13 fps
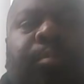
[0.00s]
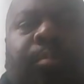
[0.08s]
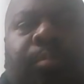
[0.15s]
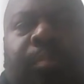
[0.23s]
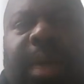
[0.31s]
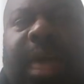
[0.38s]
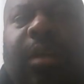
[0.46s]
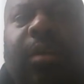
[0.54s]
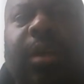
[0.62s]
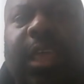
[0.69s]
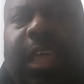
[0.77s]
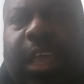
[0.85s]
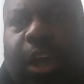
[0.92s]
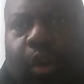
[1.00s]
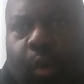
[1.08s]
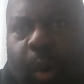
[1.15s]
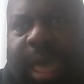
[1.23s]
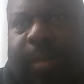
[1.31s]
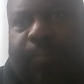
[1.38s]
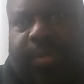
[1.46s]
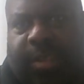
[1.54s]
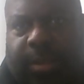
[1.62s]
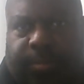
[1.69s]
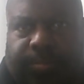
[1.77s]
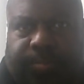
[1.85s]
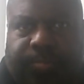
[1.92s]
better equipped
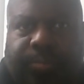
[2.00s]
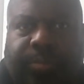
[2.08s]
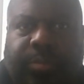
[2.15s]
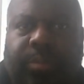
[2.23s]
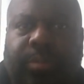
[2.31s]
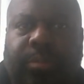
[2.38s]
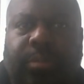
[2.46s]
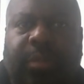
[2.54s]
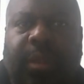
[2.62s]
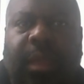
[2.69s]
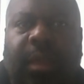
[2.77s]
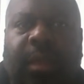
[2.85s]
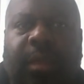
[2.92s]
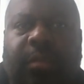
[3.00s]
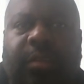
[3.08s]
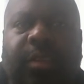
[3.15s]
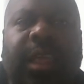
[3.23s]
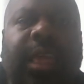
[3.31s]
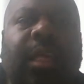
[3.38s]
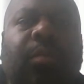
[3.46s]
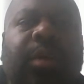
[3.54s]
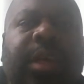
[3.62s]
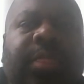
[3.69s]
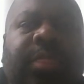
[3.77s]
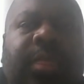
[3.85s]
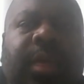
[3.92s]
to deal
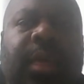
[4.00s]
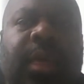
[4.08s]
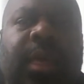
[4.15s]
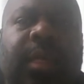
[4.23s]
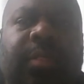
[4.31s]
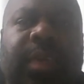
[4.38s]
with the